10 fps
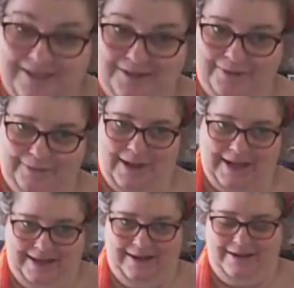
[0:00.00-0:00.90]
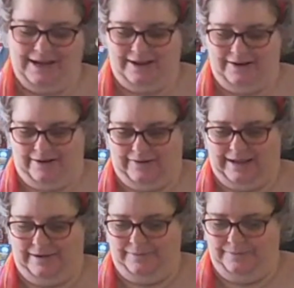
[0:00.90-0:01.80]
why I did a second line.
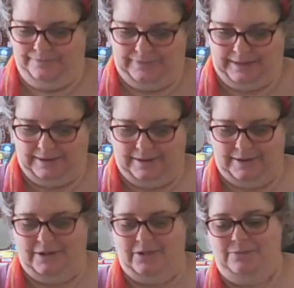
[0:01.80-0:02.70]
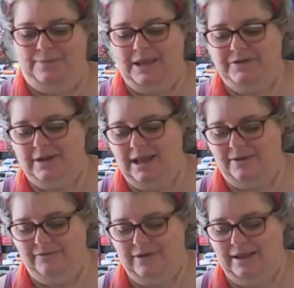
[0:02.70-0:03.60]
The best to come for
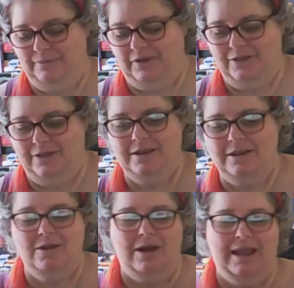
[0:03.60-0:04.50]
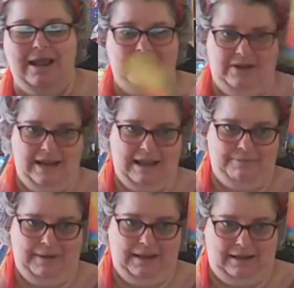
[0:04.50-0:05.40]
him. So this is not everything happening
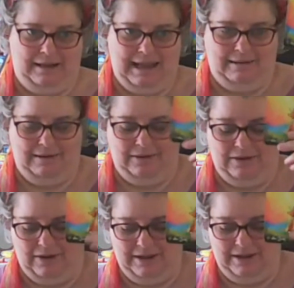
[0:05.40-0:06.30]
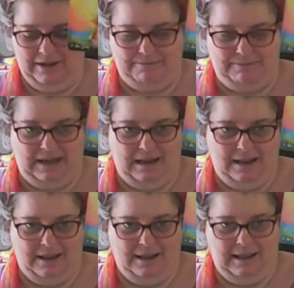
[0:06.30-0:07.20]
nice and happy
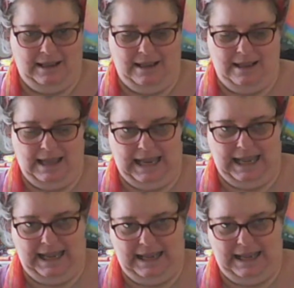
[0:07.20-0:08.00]
and